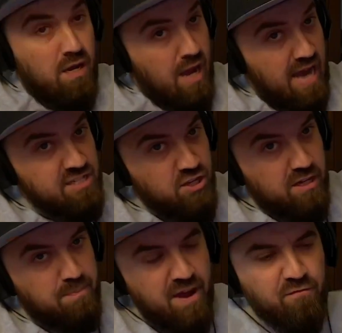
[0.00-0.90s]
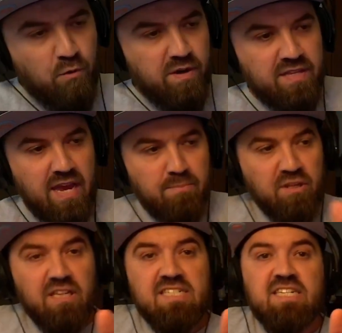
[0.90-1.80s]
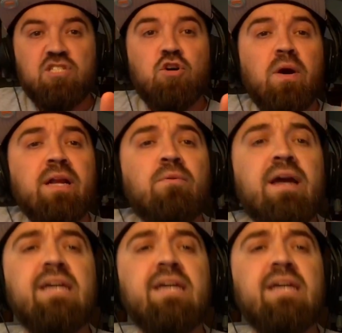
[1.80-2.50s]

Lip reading: I still had to pay for it in the end. But listen, so anyway,